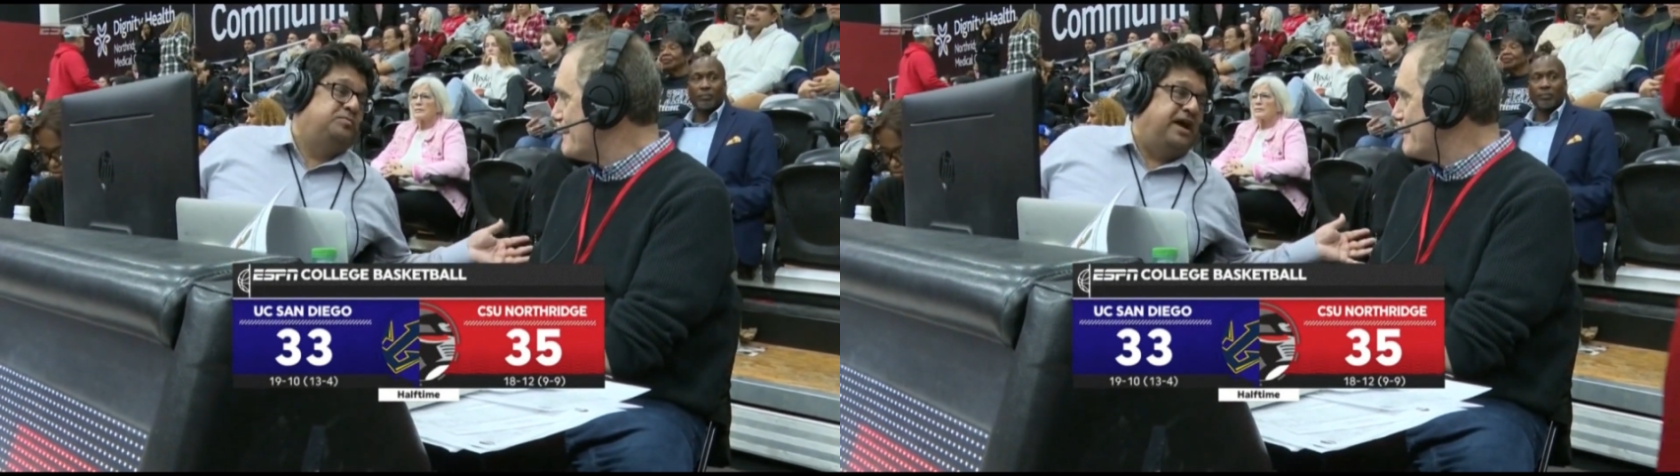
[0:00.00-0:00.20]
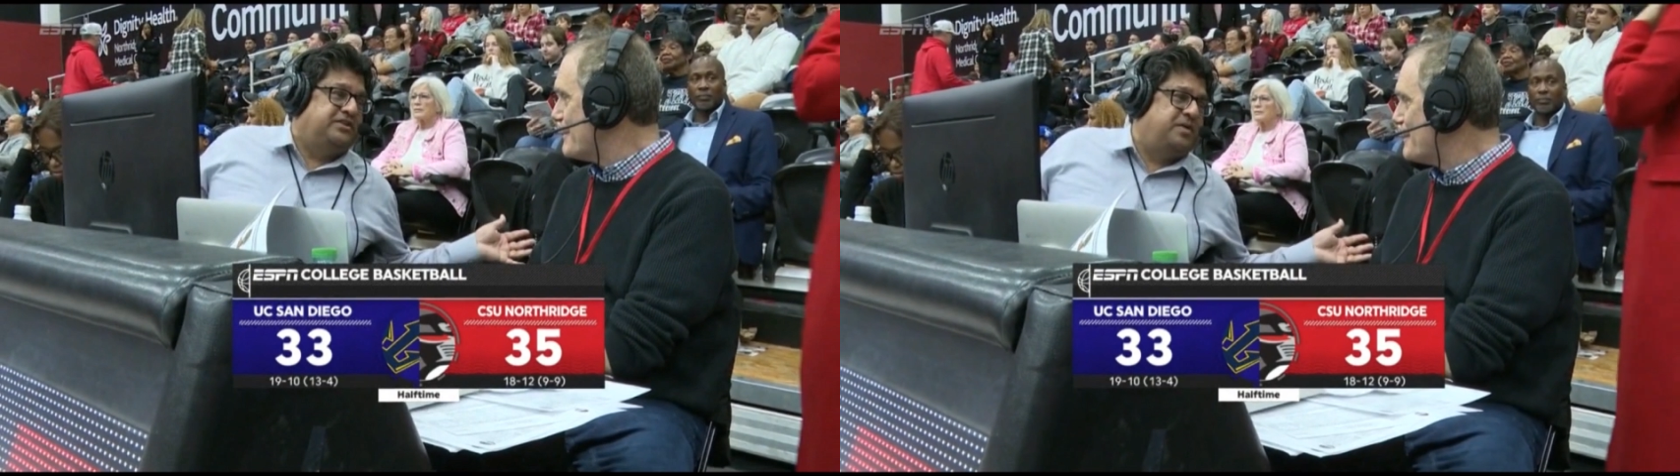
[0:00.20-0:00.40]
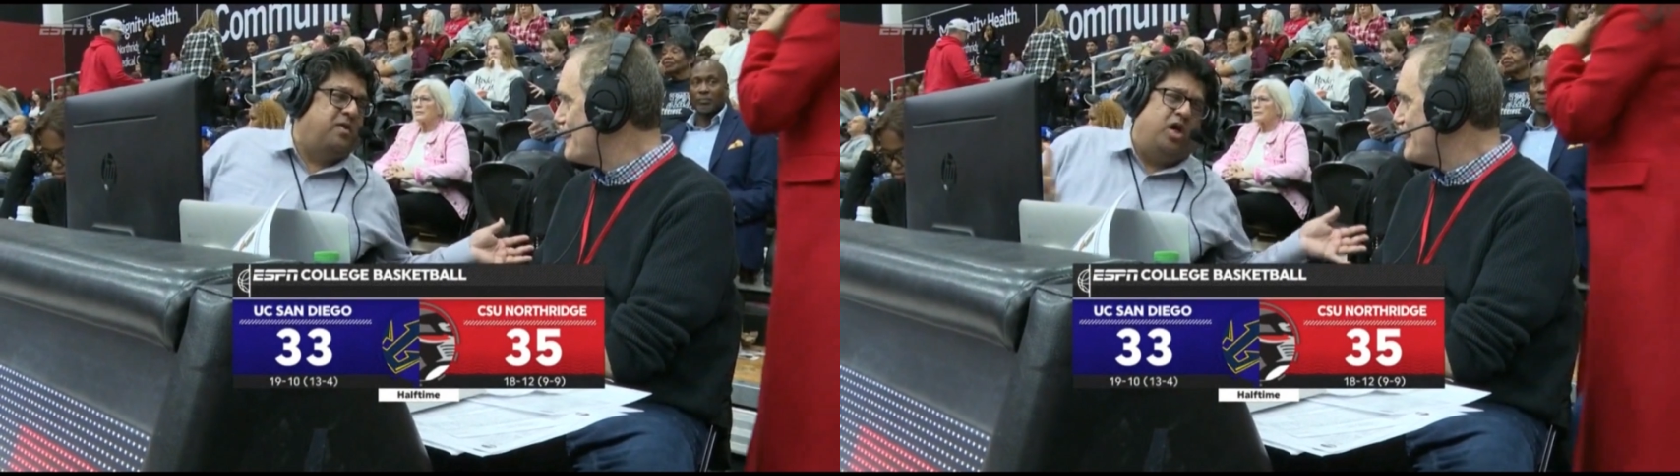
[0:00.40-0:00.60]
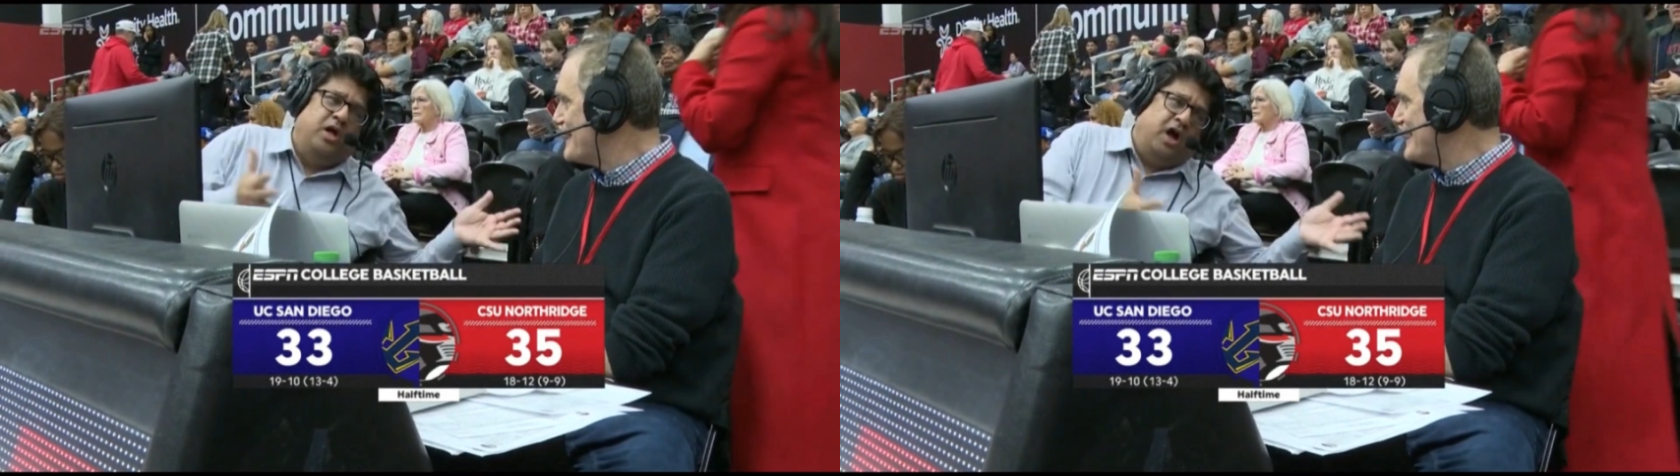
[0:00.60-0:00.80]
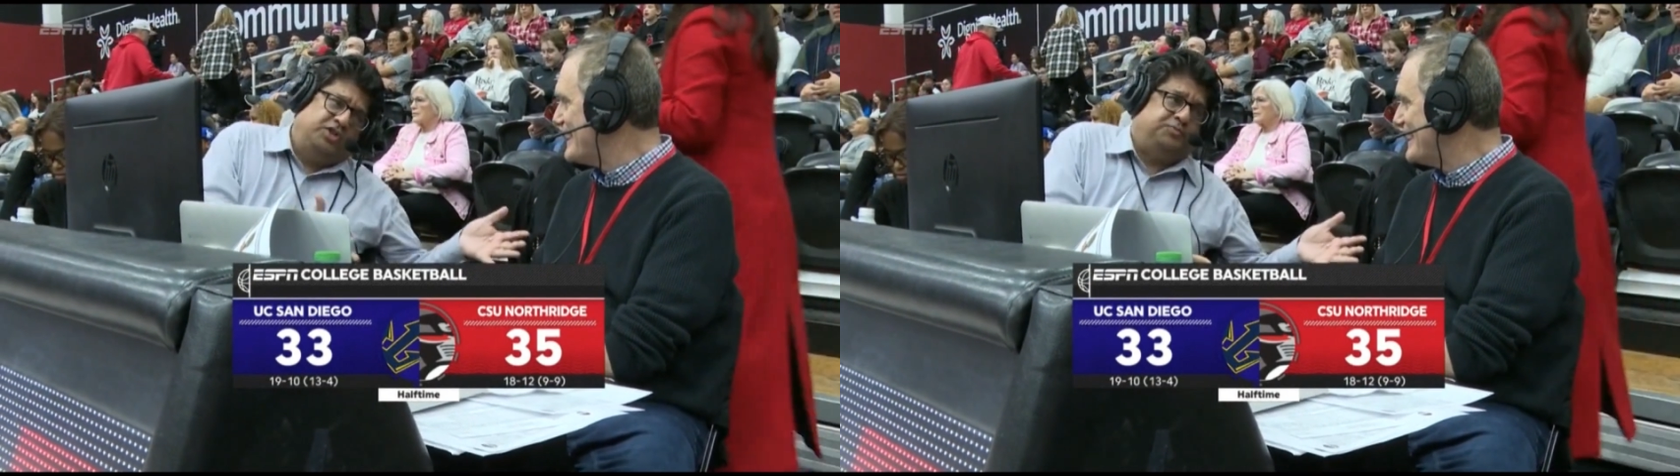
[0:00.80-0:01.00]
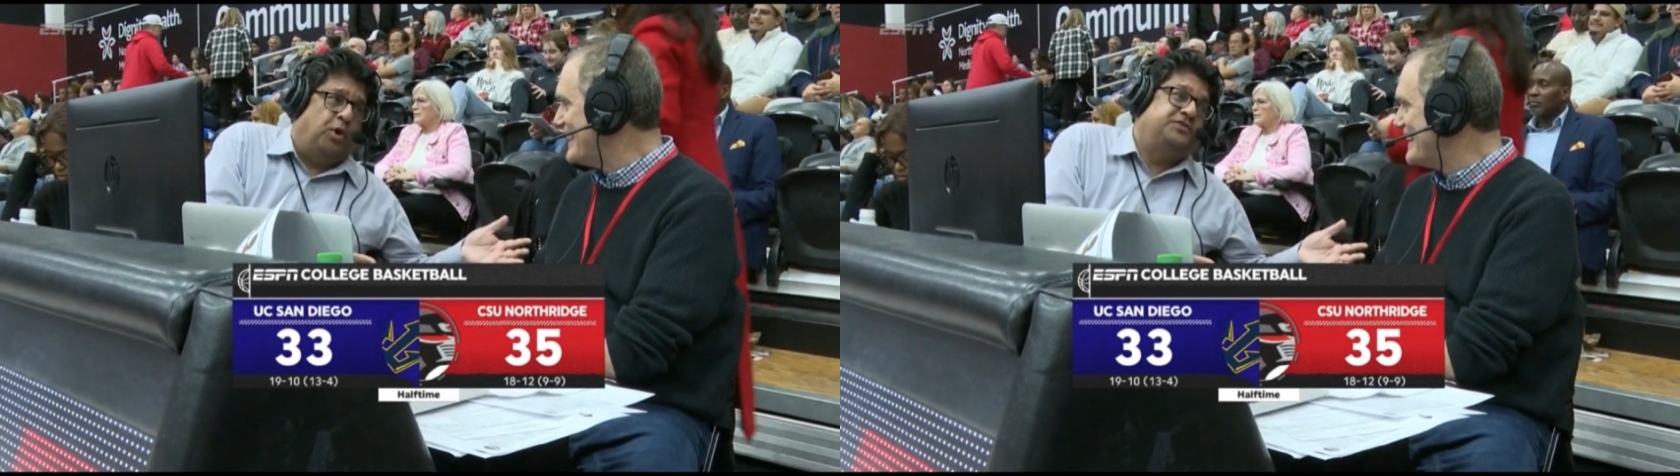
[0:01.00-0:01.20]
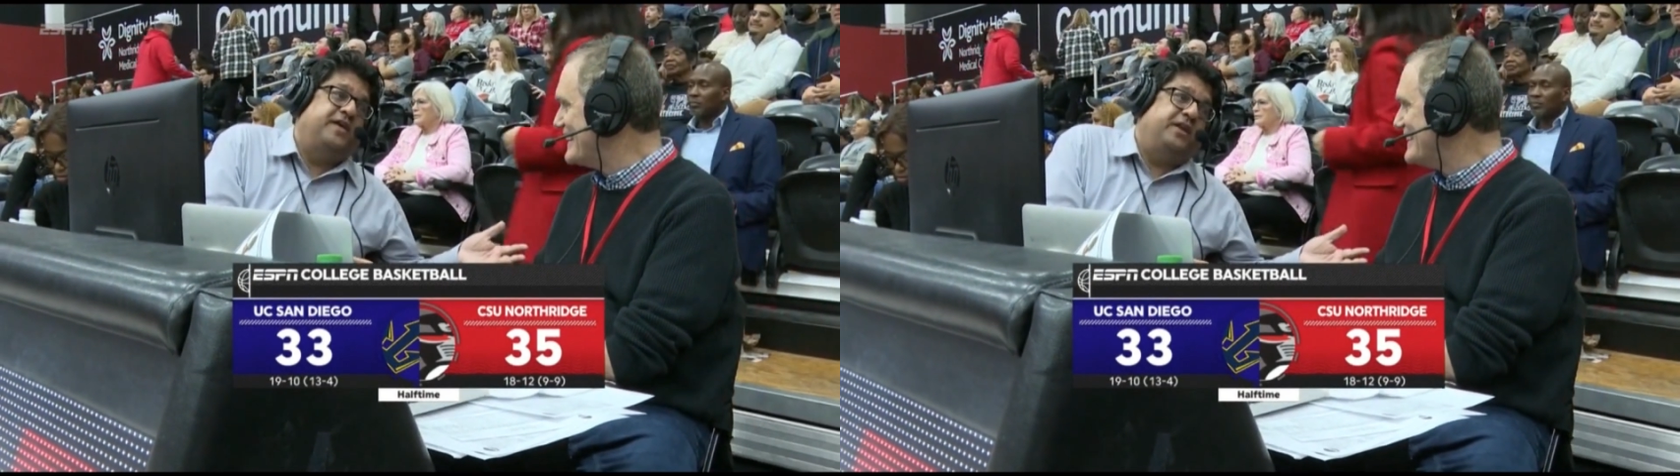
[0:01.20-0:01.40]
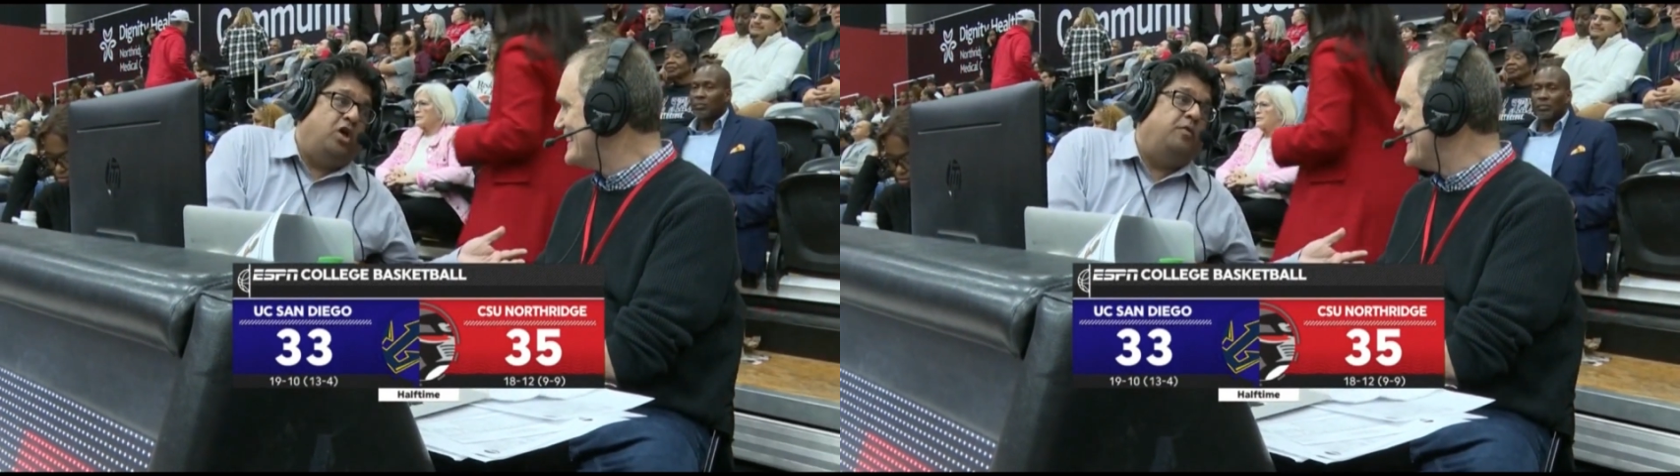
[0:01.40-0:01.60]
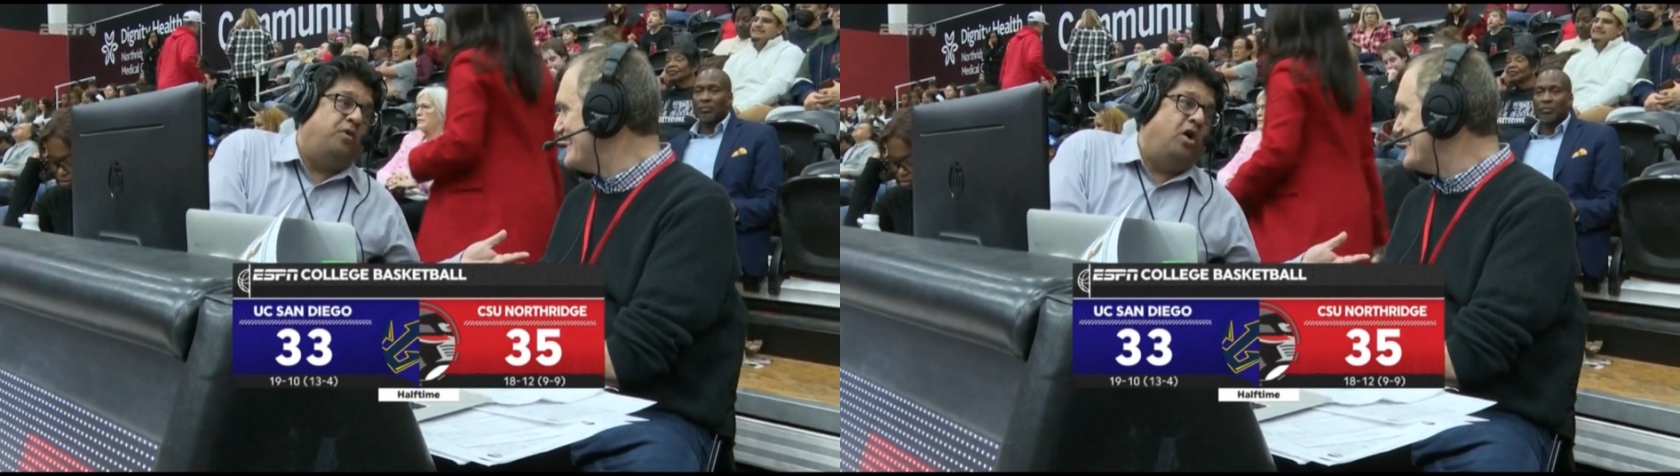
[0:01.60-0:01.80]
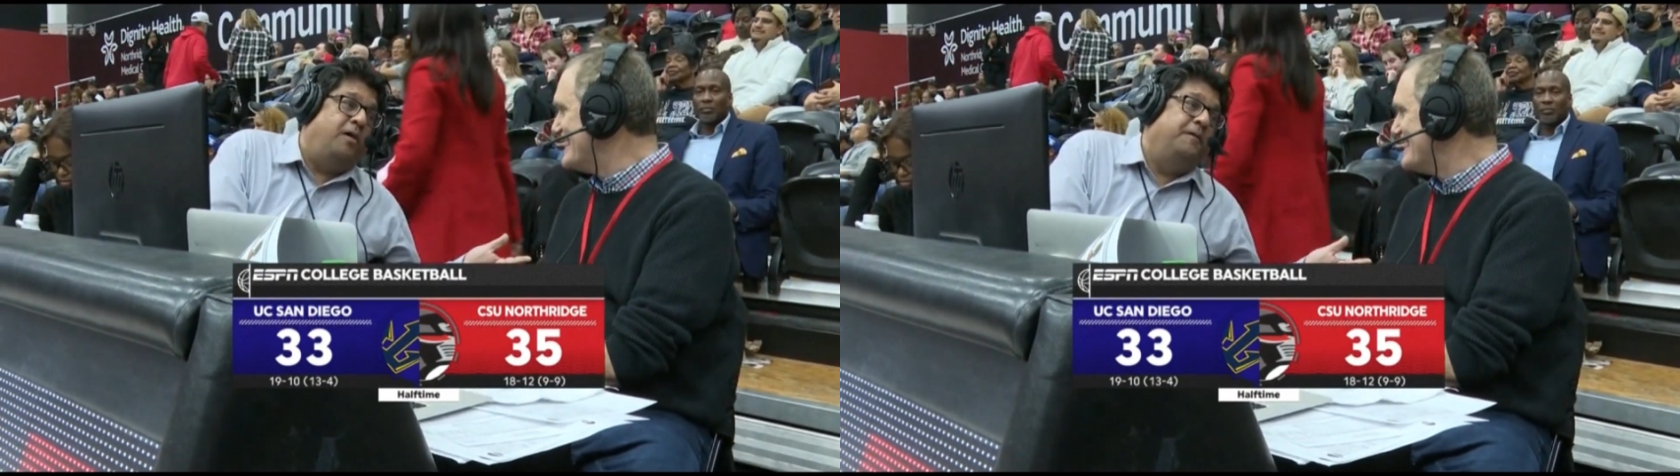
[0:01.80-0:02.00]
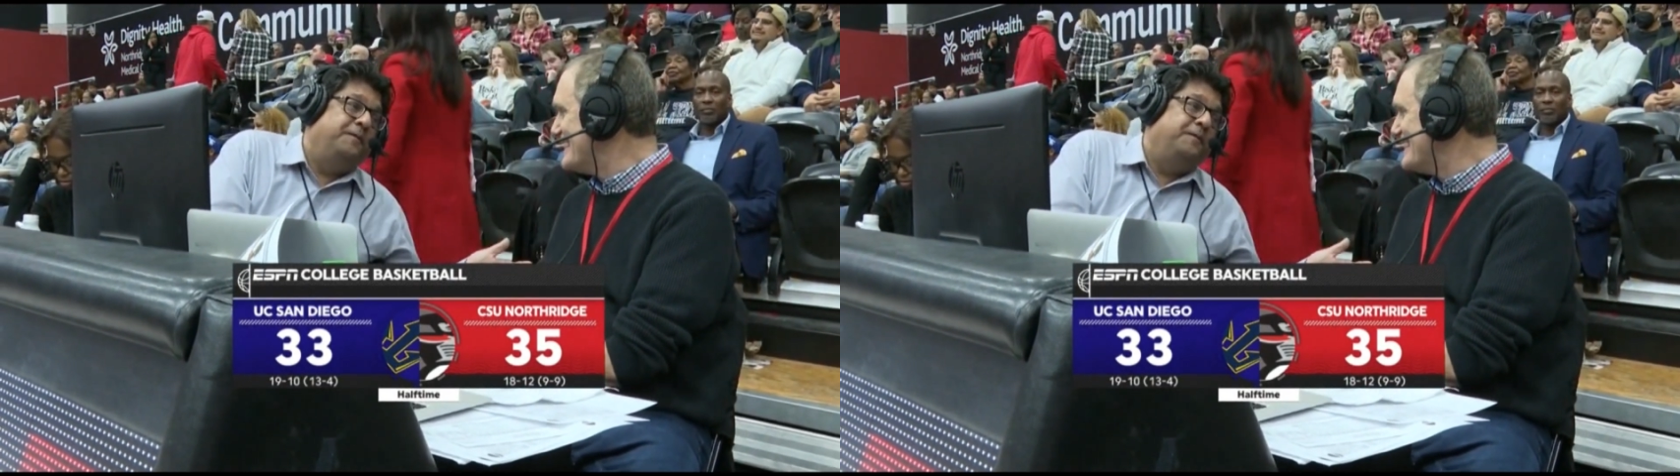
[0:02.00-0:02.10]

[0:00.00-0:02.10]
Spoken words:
basketball. Sports fan at all, Paul?